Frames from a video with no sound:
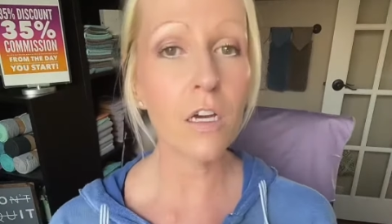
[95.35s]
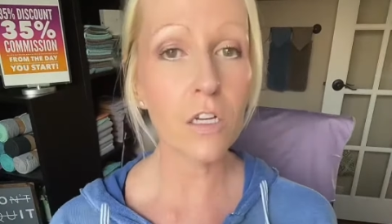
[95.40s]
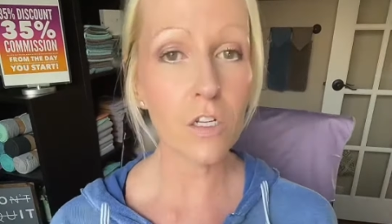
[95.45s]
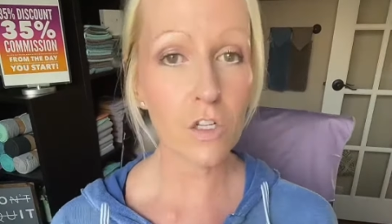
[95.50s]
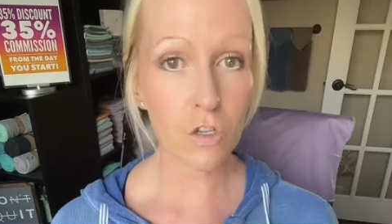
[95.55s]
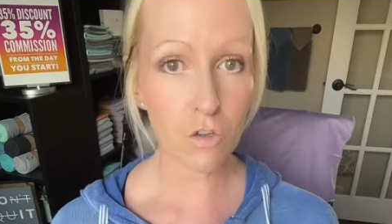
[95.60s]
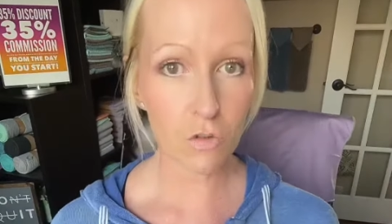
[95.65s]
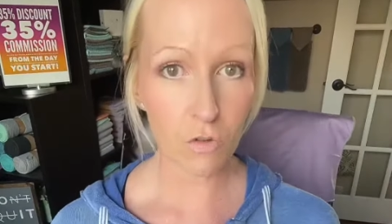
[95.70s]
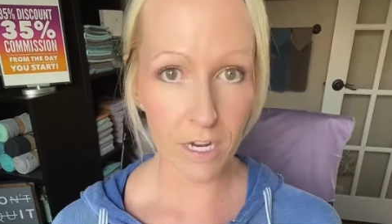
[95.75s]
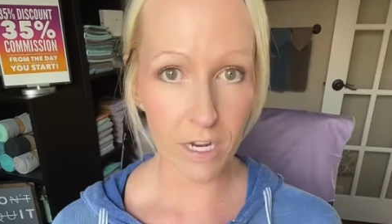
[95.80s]

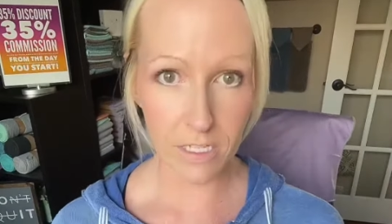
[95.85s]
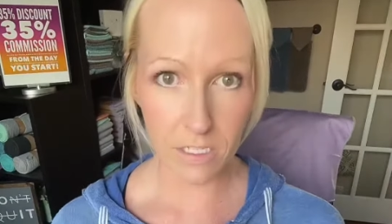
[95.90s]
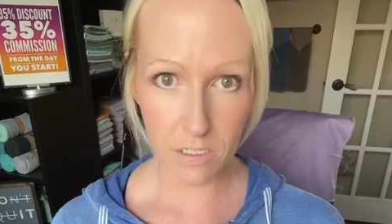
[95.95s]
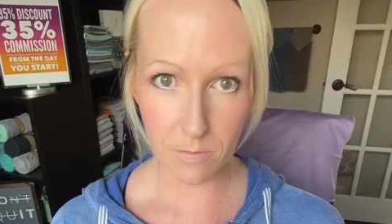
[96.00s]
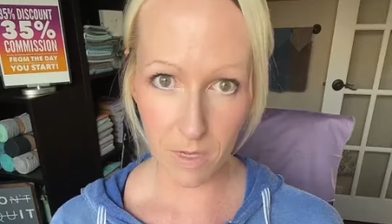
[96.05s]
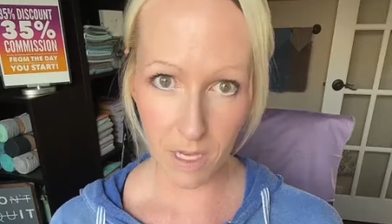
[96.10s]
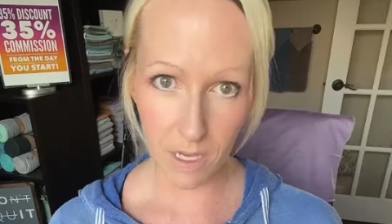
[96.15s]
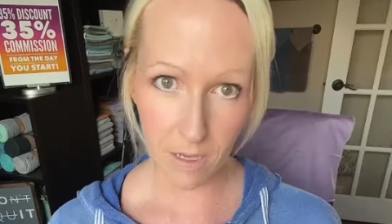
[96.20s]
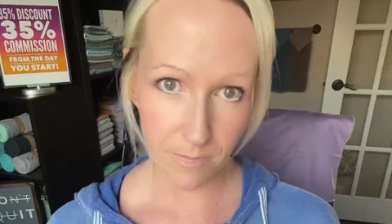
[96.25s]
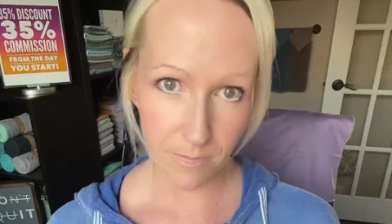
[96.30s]
Trust
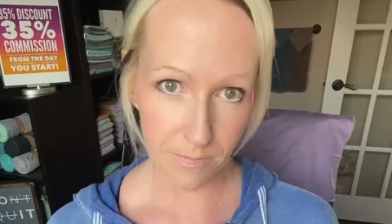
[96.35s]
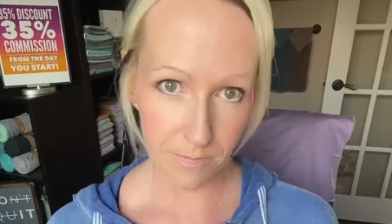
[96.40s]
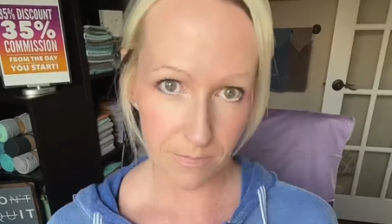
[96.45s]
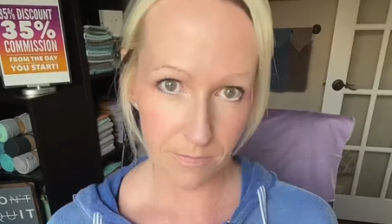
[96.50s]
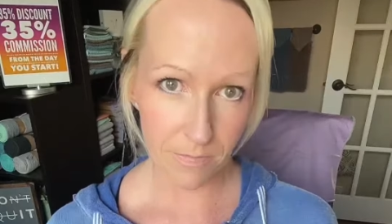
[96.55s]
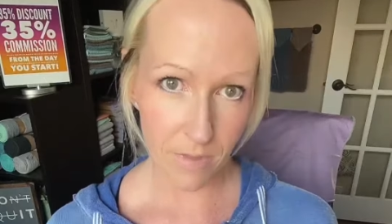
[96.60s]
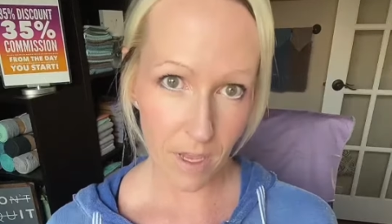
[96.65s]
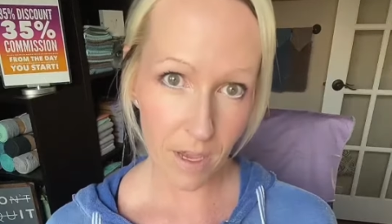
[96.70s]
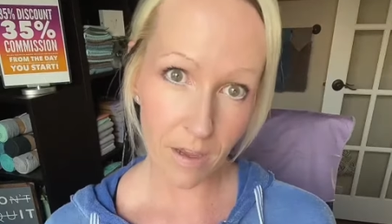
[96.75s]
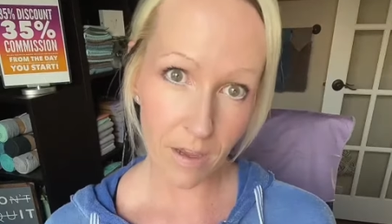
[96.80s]
me,
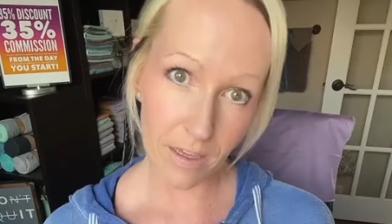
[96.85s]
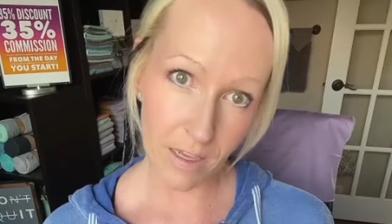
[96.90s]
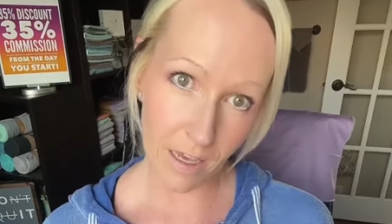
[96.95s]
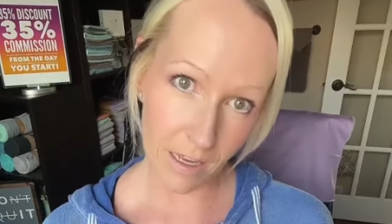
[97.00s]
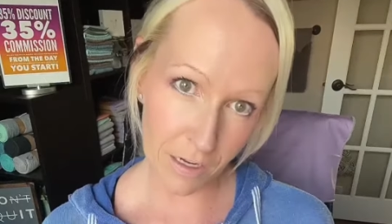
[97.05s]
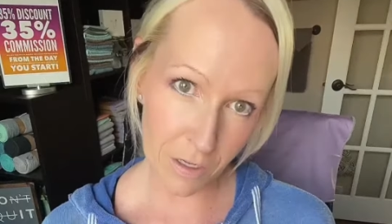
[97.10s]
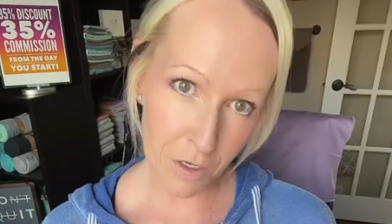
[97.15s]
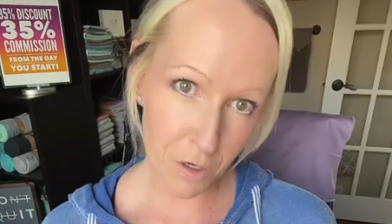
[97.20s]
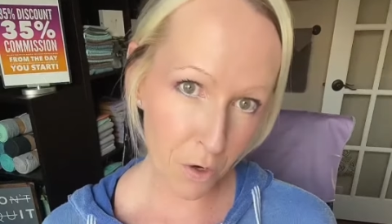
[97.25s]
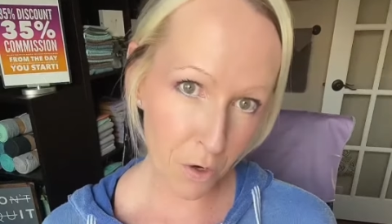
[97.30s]

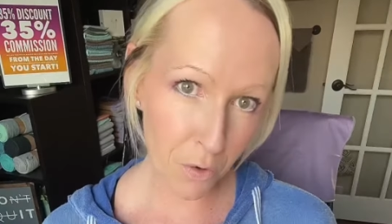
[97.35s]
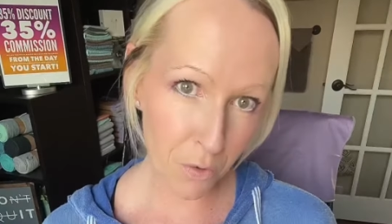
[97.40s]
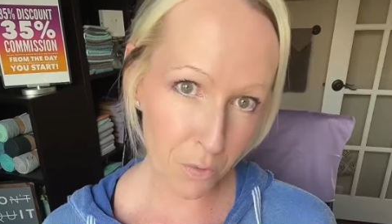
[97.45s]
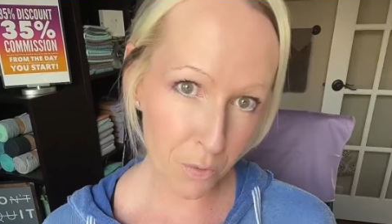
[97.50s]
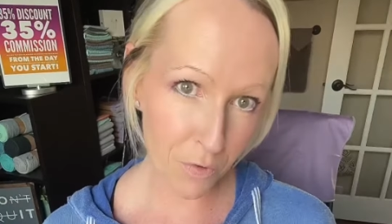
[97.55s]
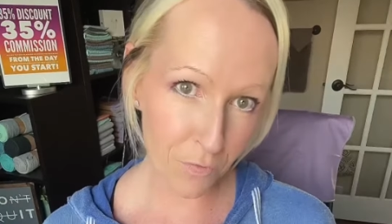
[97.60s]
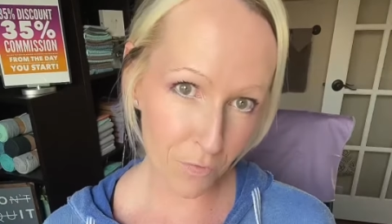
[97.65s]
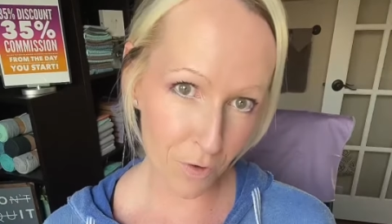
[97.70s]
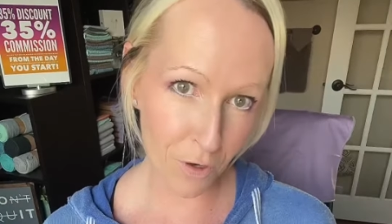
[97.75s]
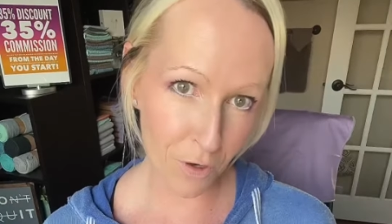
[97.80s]
getting your own
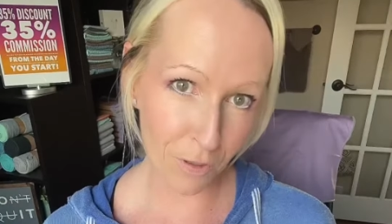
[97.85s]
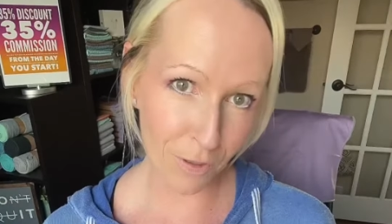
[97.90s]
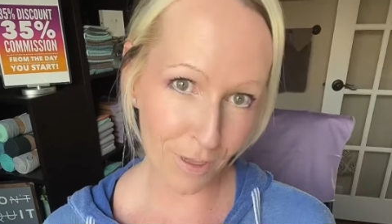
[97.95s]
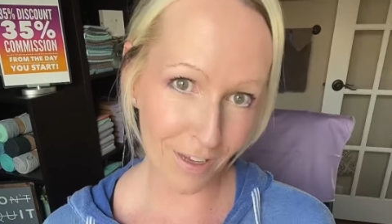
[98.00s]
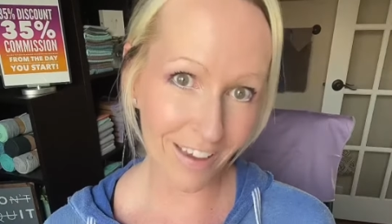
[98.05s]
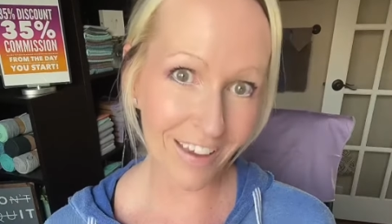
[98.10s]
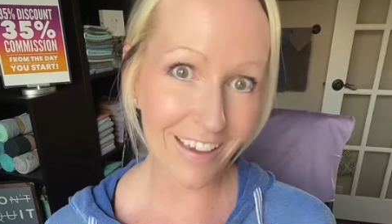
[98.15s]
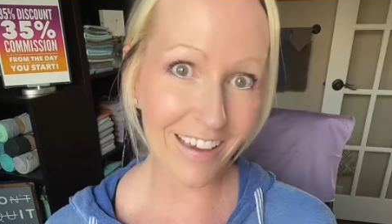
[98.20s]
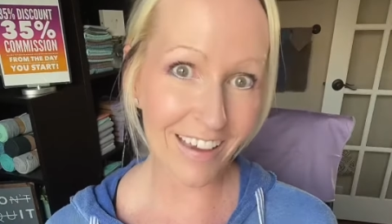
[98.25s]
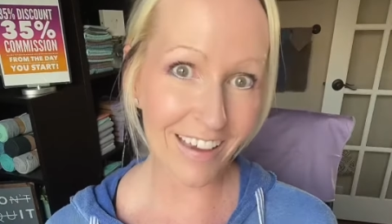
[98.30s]
referral
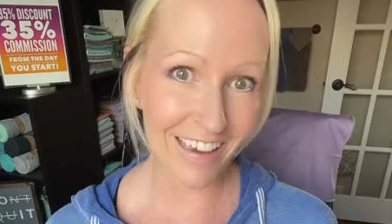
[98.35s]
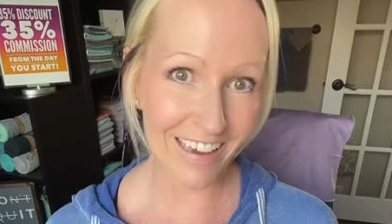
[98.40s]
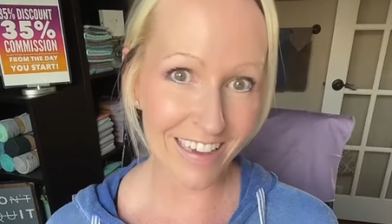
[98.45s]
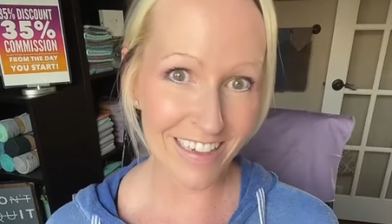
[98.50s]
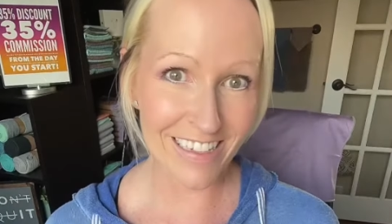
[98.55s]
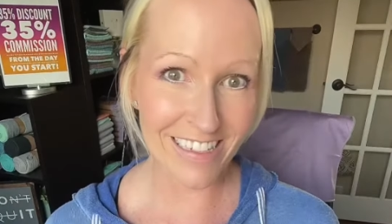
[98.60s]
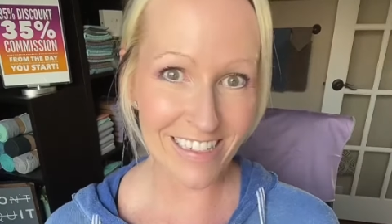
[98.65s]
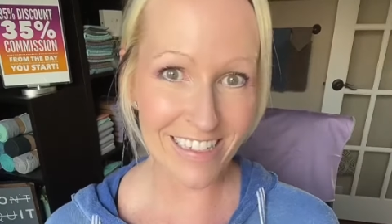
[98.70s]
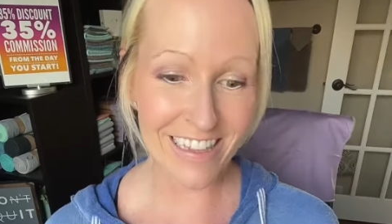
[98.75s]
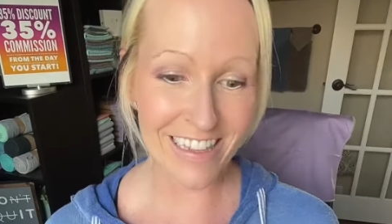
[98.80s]
link
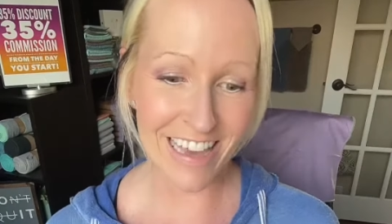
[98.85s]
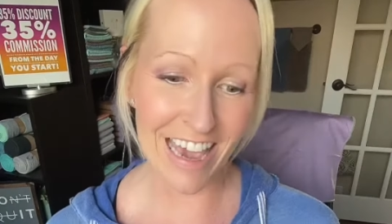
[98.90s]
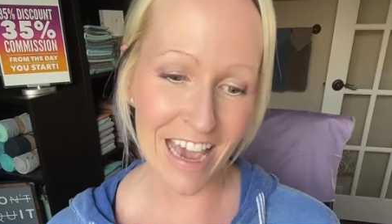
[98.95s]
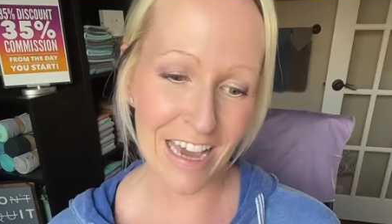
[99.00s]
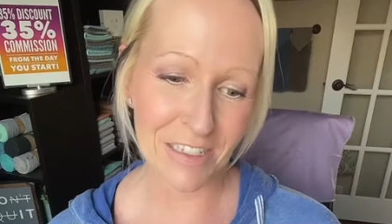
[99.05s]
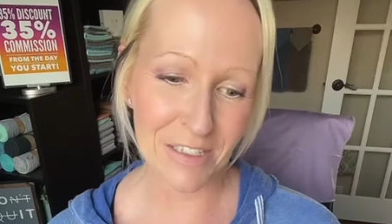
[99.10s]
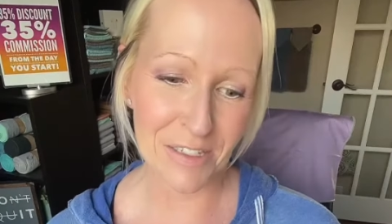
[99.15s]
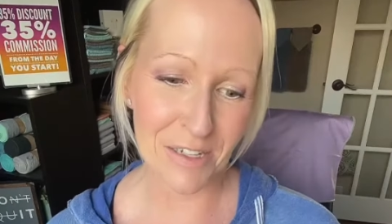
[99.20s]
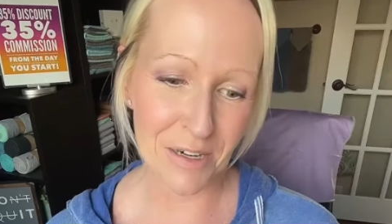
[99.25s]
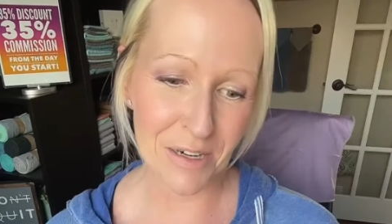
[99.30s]
is the
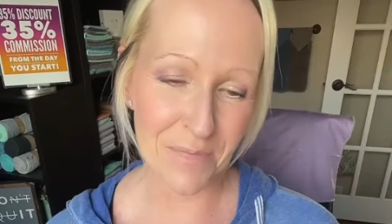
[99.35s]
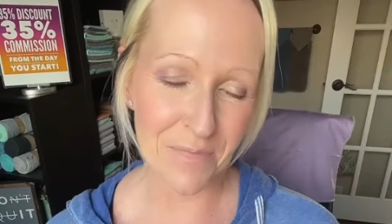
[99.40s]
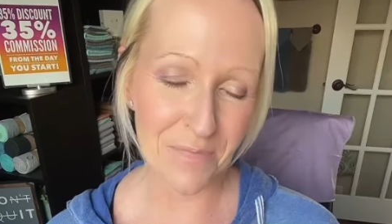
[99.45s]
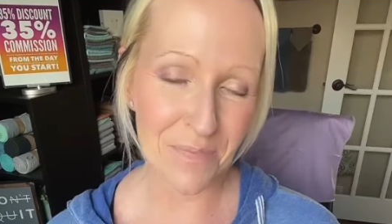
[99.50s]
answer.